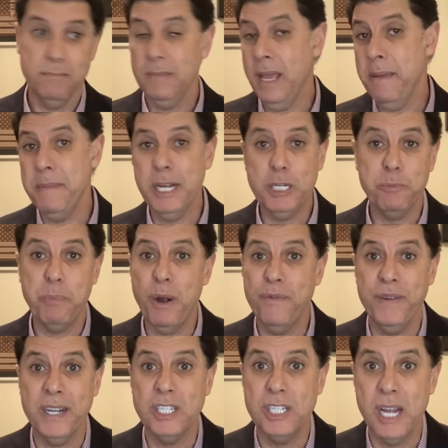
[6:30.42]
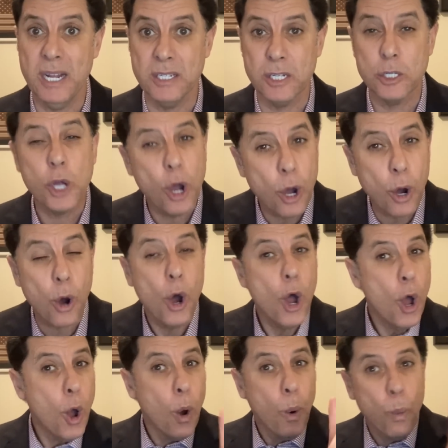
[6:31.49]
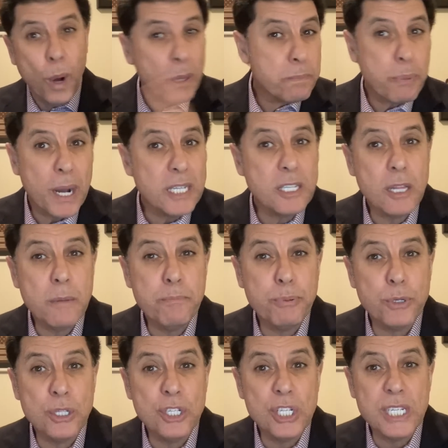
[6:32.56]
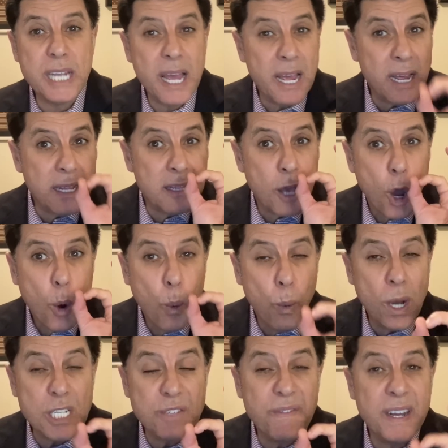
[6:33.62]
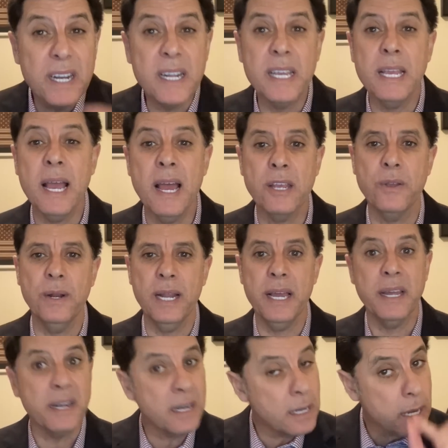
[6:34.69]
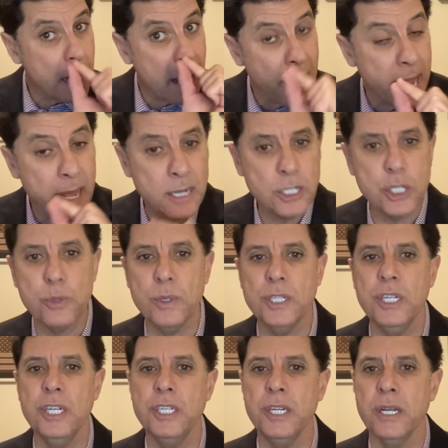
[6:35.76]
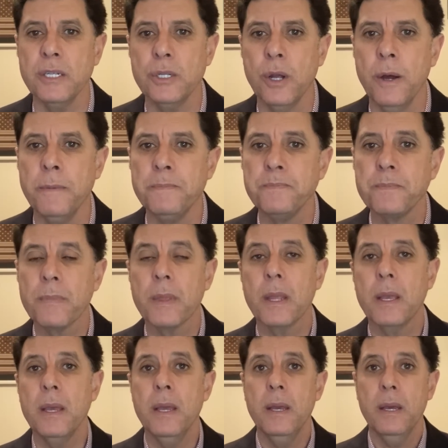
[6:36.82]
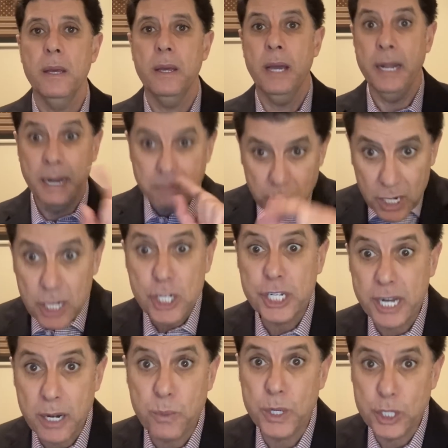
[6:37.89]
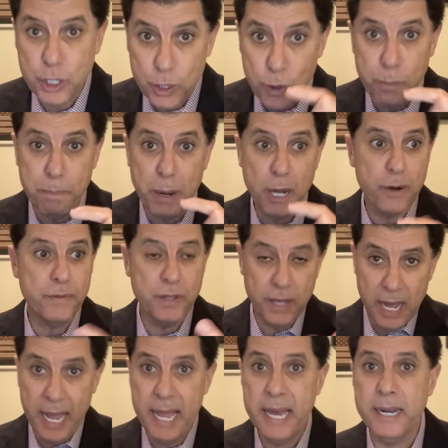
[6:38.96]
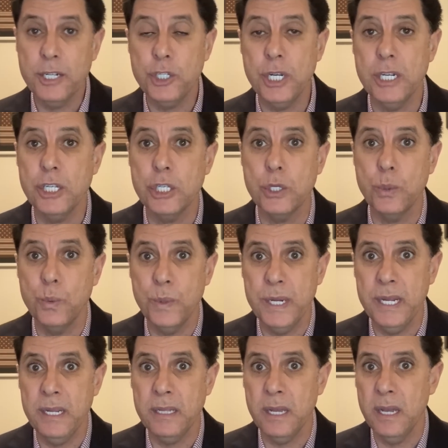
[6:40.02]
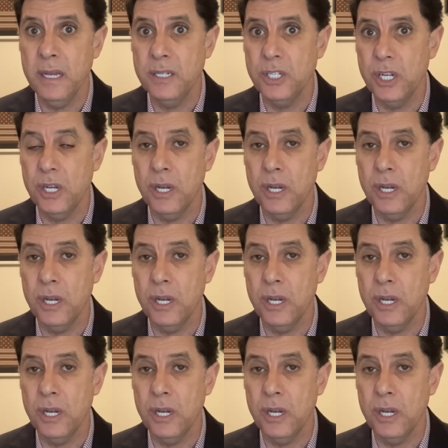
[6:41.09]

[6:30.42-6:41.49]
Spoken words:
it makes perfect sense. So what President Putin said was very calculating and strategic. So, and I'm going to share with you part of the, I had a chance to read his